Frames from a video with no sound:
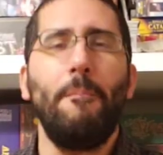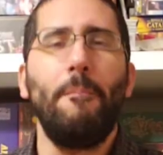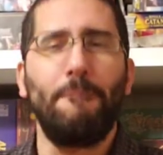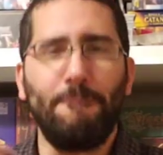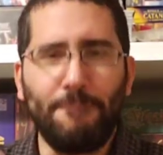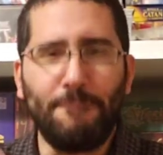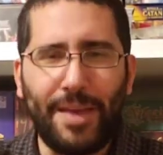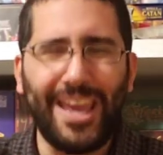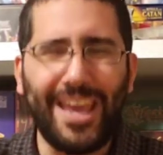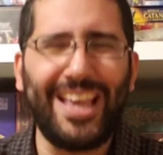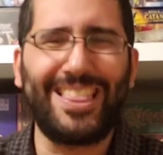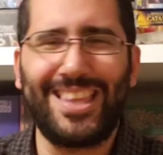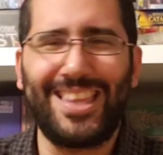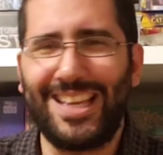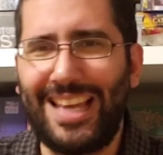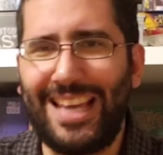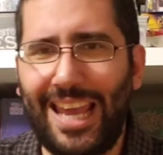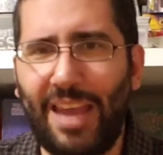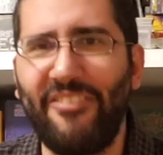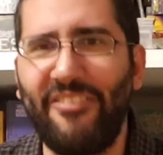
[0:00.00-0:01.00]
make
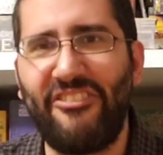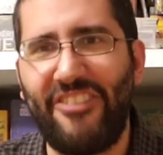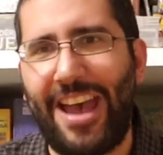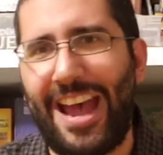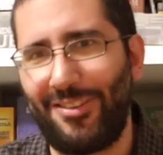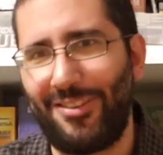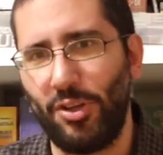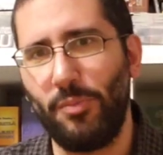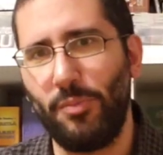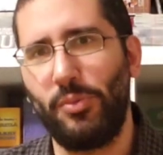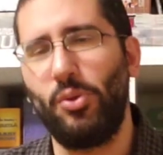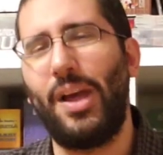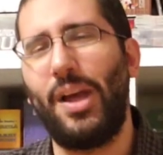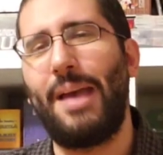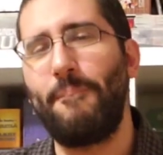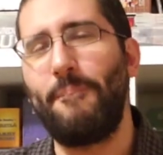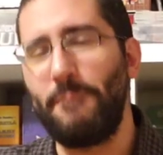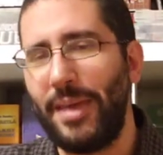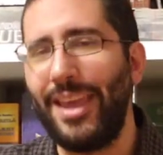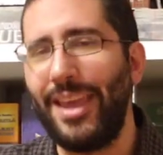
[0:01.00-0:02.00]
the game variable
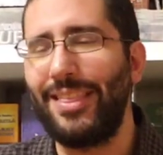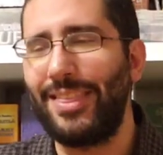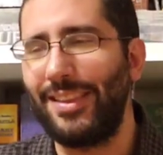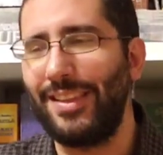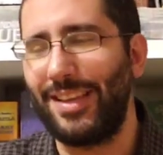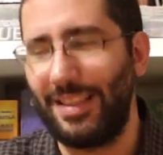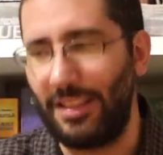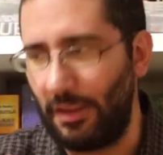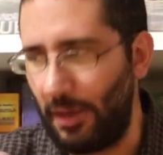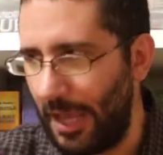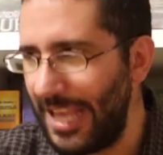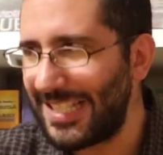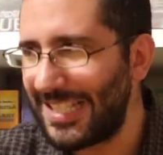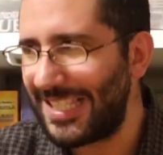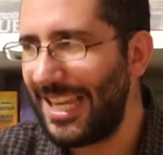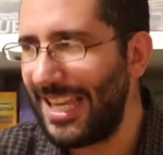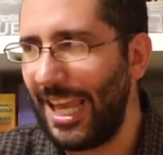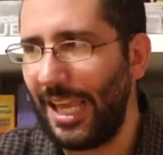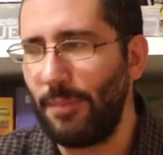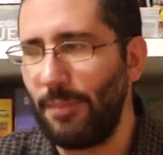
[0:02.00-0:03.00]
and make the,
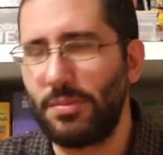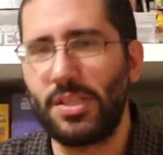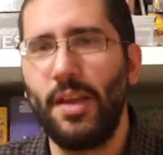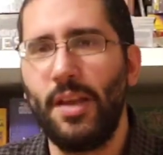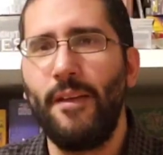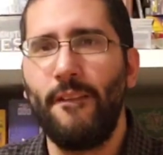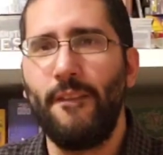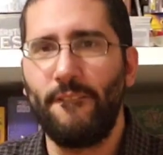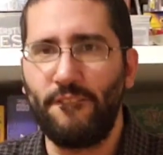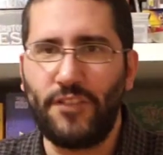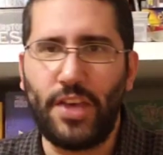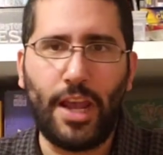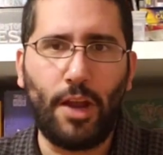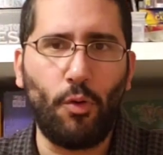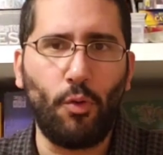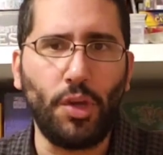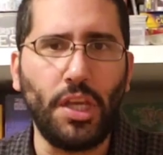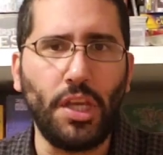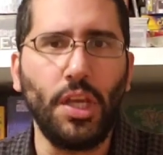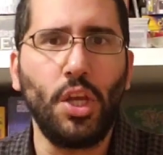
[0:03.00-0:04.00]
his games
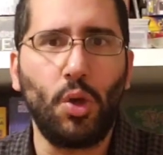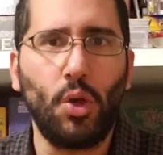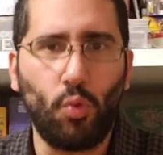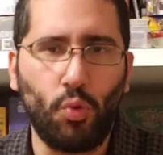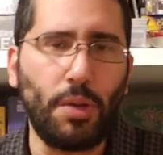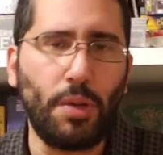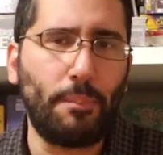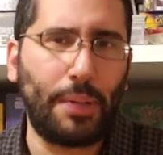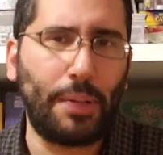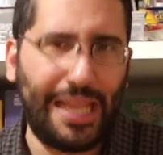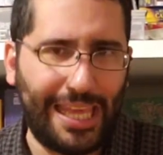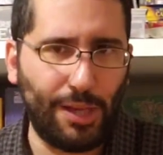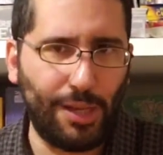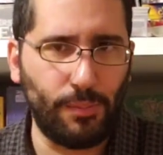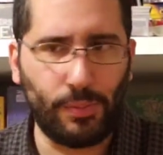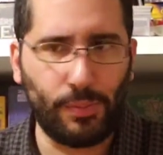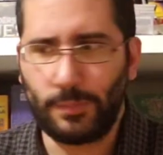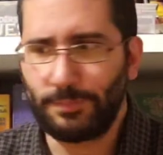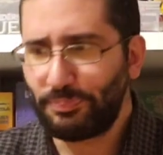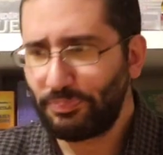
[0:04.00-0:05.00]
very
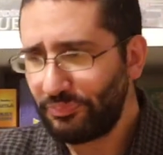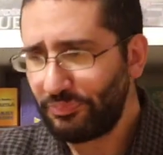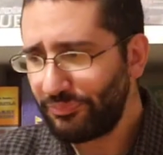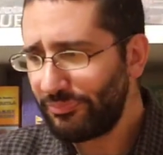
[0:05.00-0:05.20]
replayable.